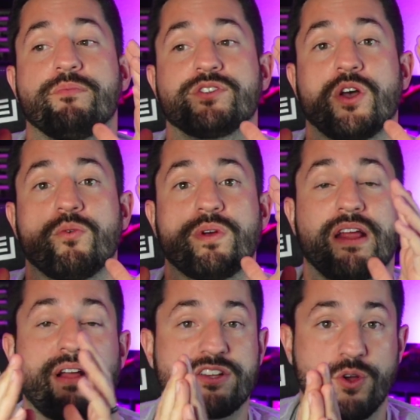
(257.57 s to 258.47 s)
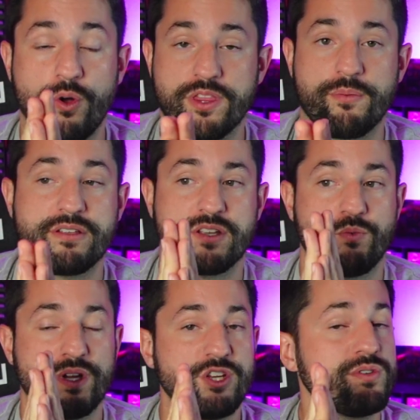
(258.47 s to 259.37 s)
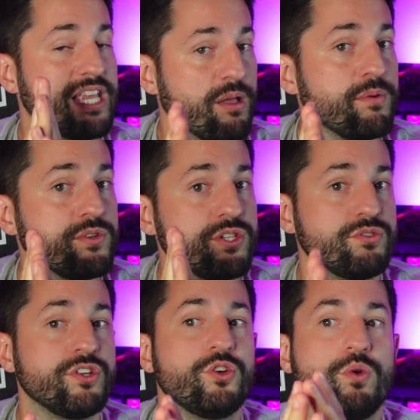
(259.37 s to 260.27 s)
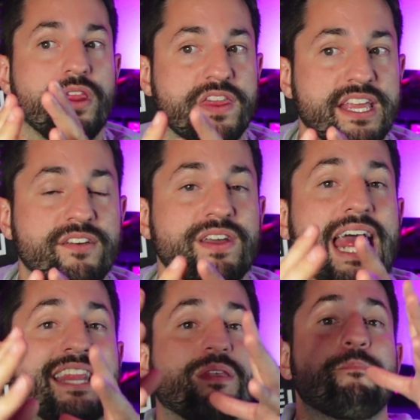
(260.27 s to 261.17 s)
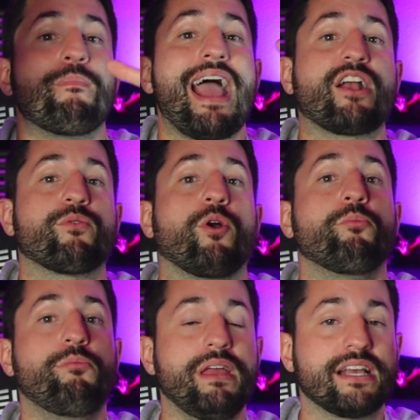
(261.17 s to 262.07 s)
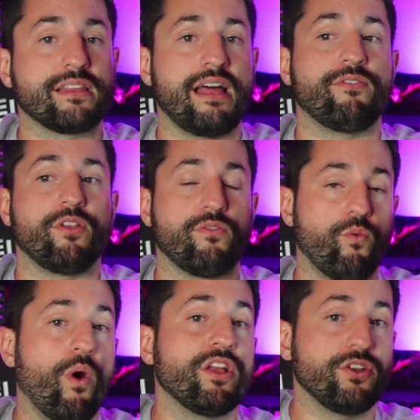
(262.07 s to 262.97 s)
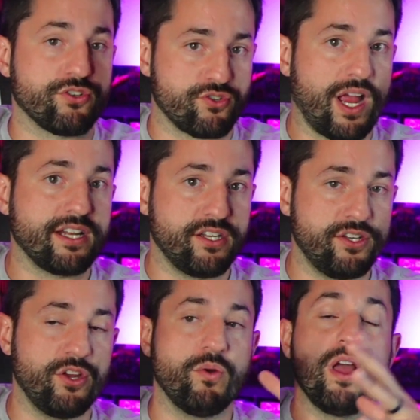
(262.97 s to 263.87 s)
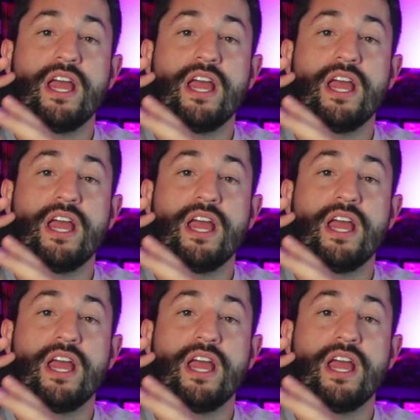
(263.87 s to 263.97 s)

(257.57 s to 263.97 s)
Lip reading: So whenever I told them, I was like, when you tell me what you do, think of it at the macro big level of what you're trying to do.